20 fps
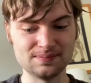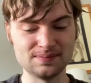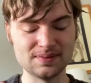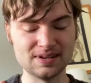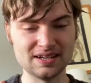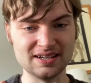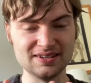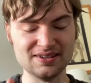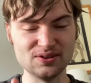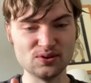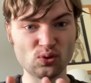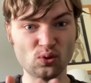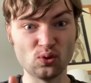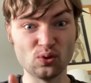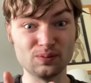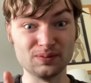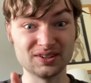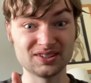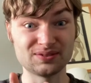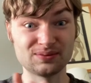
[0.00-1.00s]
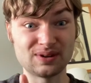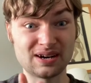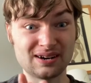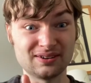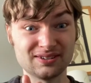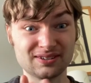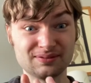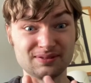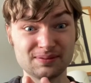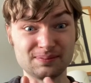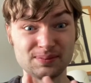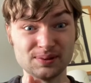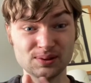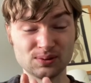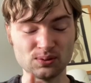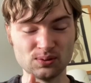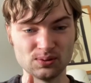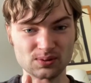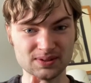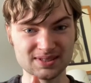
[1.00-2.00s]
enormous round of
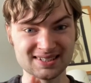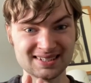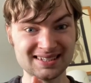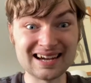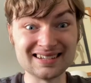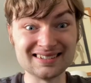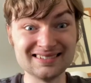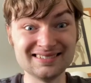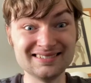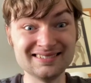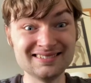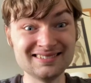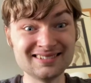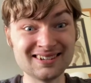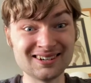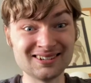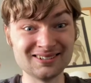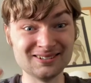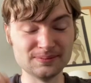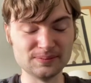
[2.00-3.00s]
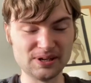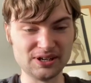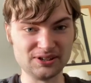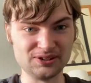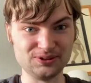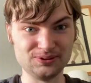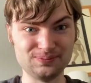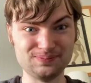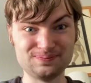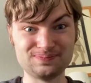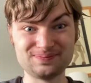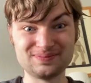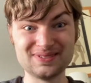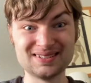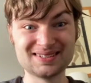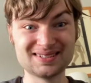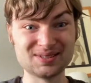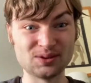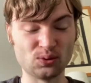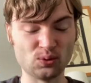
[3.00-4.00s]
applause. And Jomo,
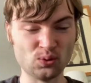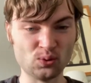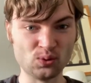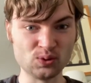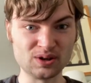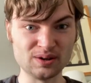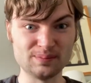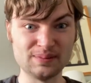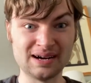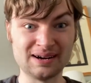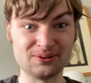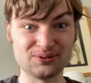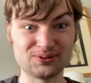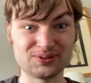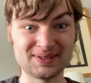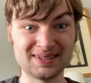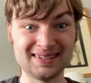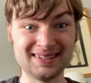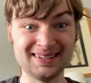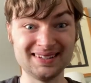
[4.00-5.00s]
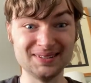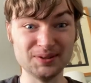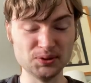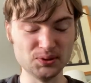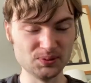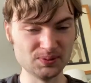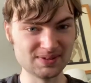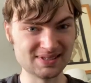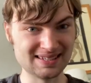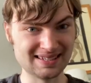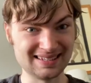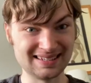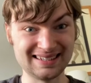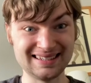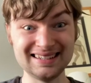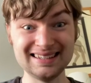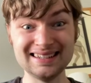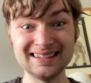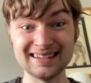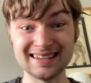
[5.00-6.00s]
talk about cute. So
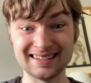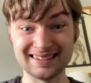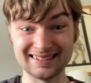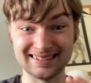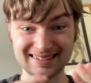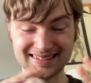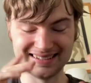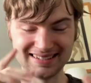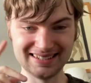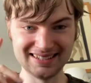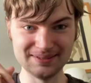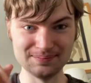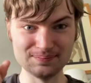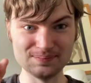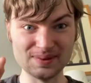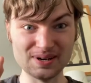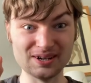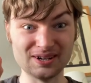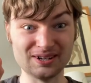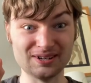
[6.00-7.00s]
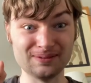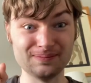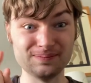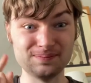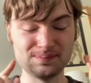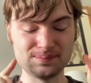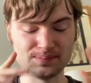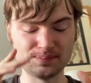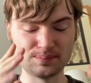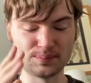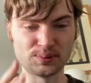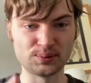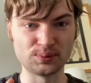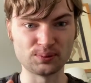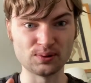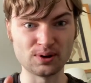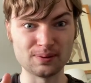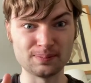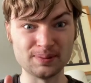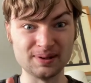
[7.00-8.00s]
he is the
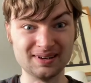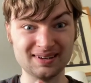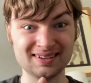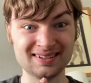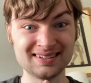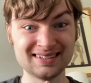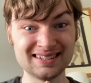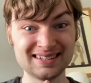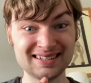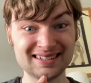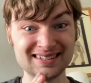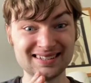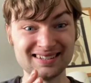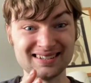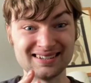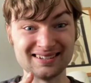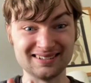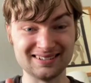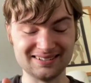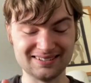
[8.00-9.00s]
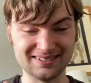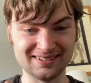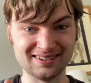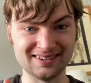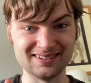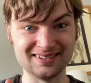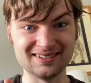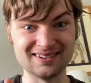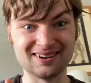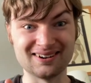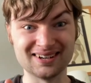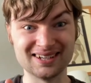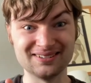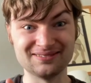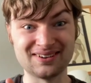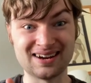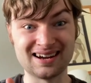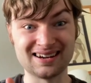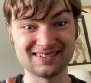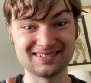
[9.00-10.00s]
proper live
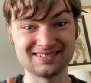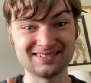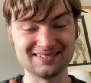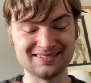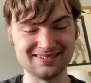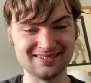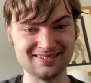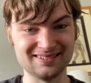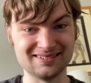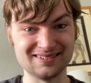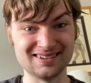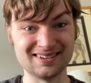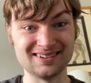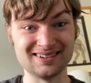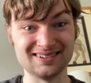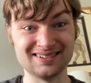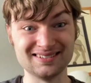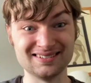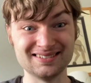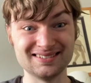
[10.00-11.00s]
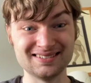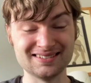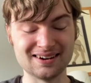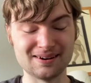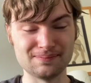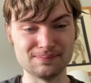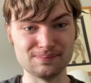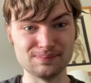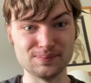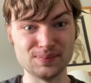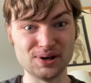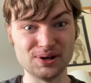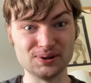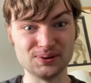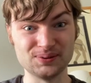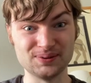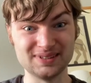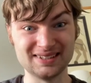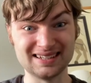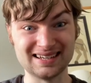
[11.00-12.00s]
action Dumbo.
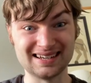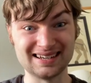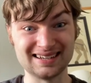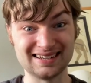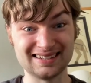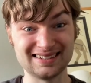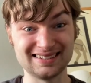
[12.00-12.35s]
Yeah,